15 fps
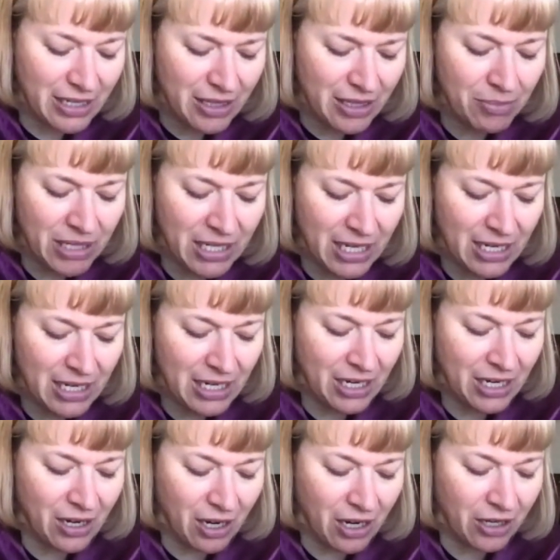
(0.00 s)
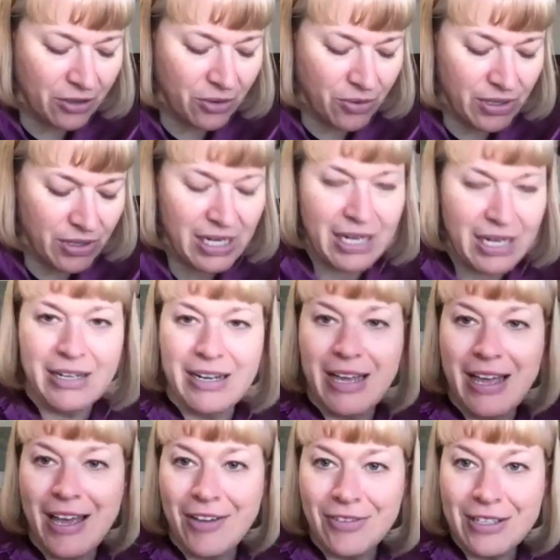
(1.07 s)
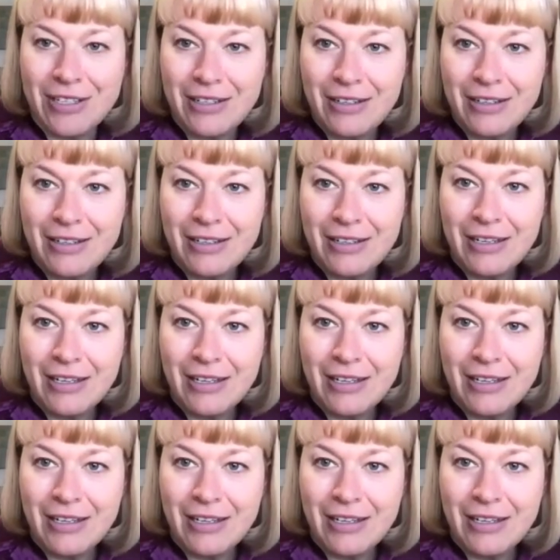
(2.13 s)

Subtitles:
in the beginning, God created heaven